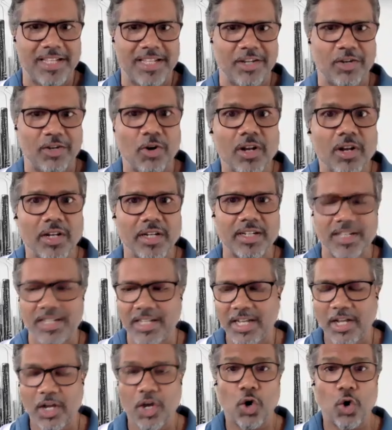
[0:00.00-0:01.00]
that they call it.
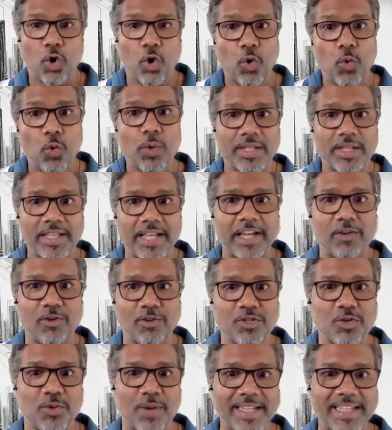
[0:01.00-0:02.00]
Over there
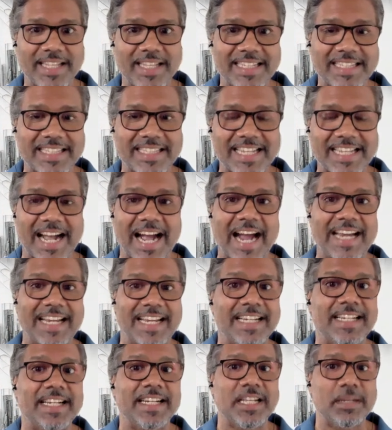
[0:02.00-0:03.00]
also, I think the
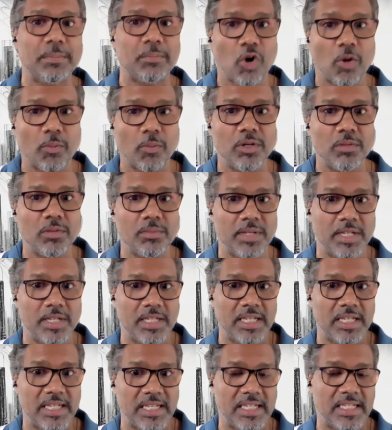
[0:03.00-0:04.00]
identity problem
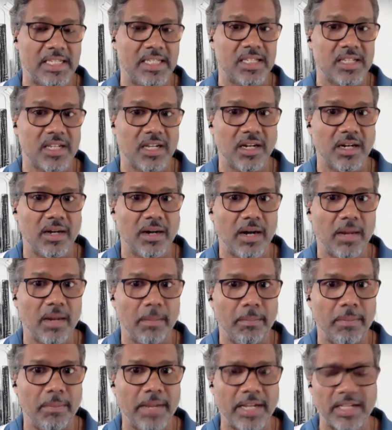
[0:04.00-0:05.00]
is a
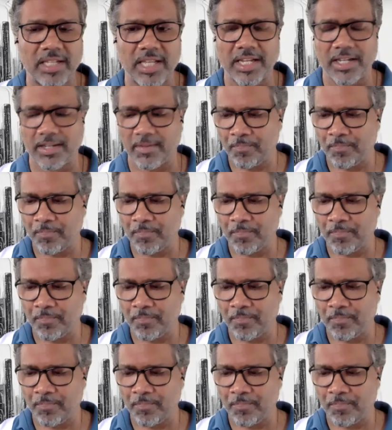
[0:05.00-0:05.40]
big thing.